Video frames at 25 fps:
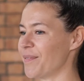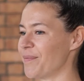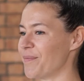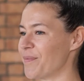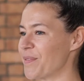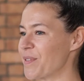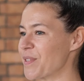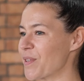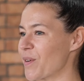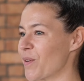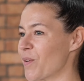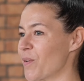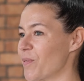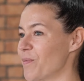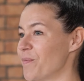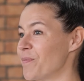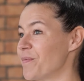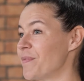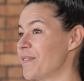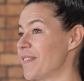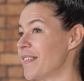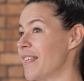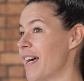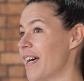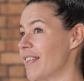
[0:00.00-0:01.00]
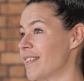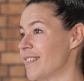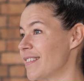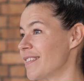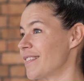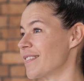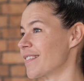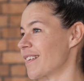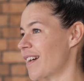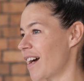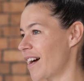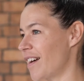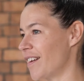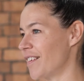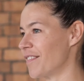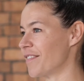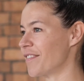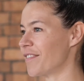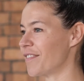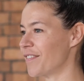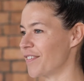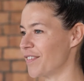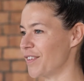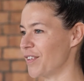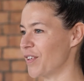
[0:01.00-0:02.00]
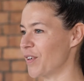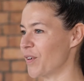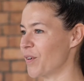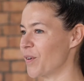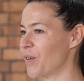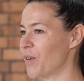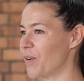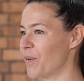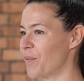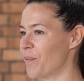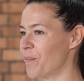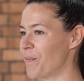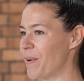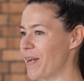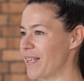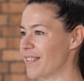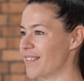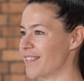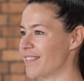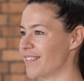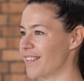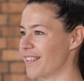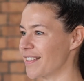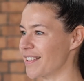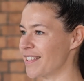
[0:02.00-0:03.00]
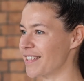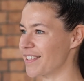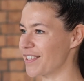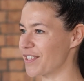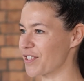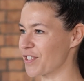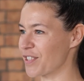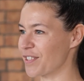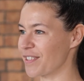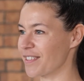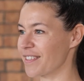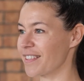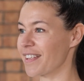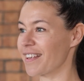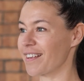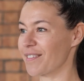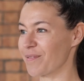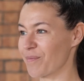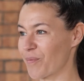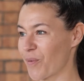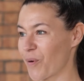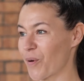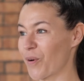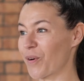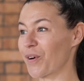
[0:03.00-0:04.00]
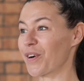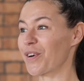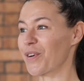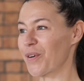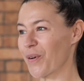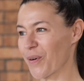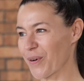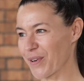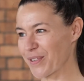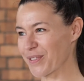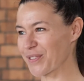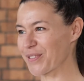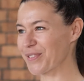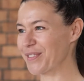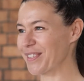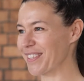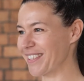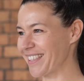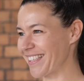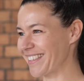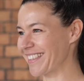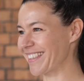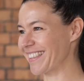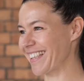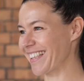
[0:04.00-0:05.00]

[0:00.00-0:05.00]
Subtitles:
So that kind of, made the decision for going to the London